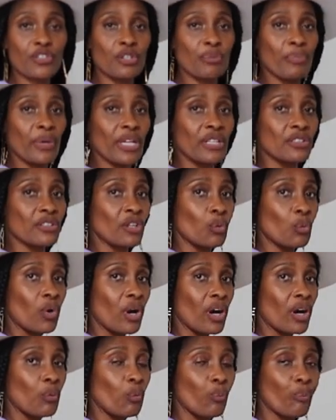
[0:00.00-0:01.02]
depends on
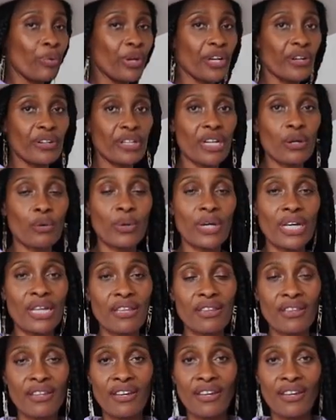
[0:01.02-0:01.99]
what I'm pairing it with.